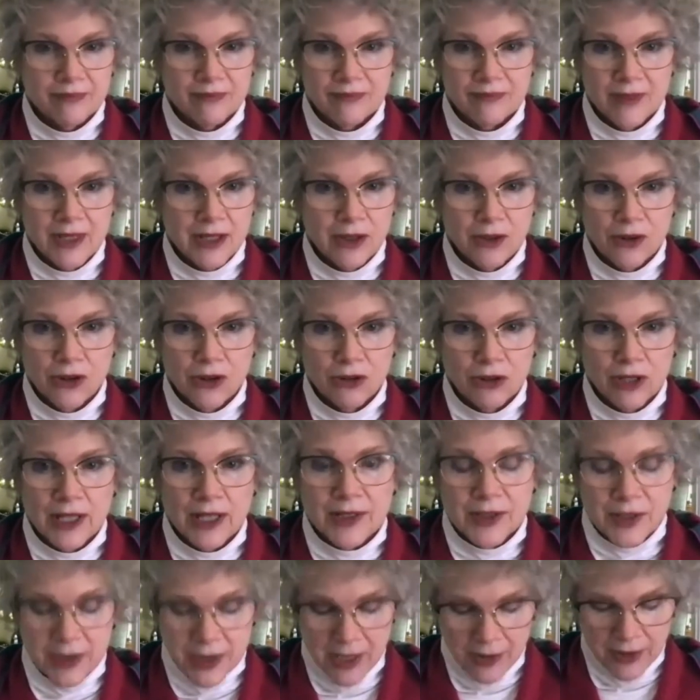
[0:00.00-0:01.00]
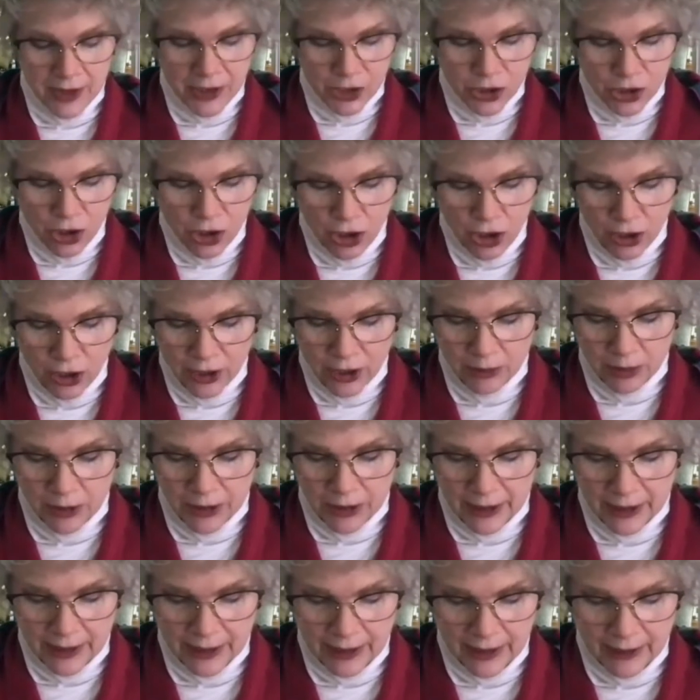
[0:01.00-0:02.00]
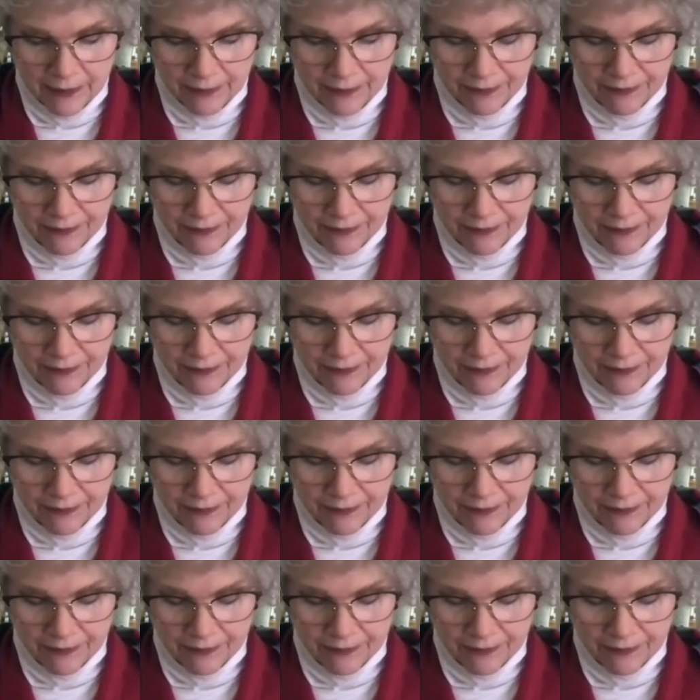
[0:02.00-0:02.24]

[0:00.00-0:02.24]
you know, lets down his guard completely.